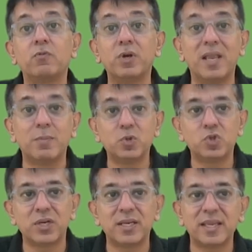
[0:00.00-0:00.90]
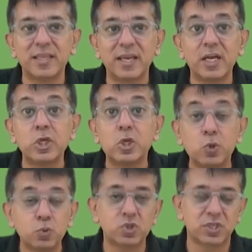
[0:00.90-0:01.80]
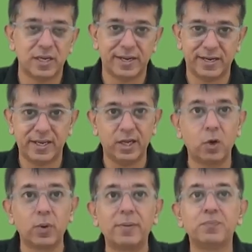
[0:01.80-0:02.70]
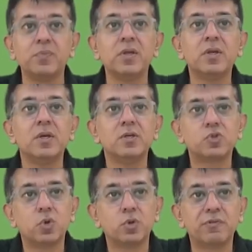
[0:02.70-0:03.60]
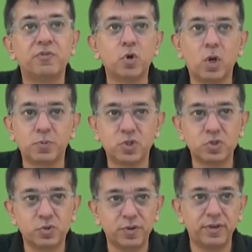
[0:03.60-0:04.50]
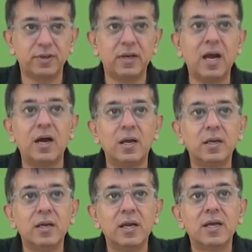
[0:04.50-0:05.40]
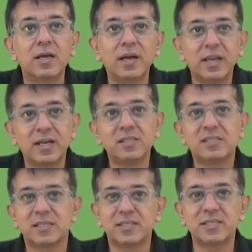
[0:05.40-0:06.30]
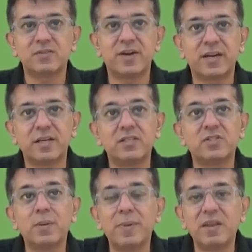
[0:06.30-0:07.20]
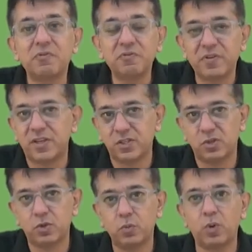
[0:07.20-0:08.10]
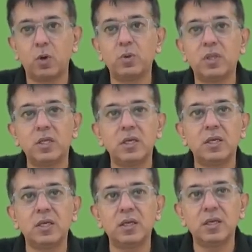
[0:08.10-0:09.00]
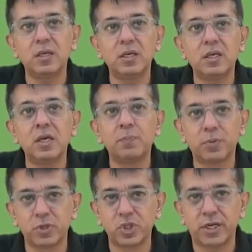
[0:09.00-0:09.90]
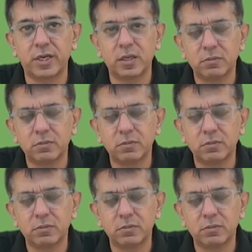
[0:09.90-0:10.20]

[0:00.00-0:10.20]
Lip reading: would demonstrate that they are used correctly? Okay, so the four options over here are: critical success factors remain fixed throughout the project.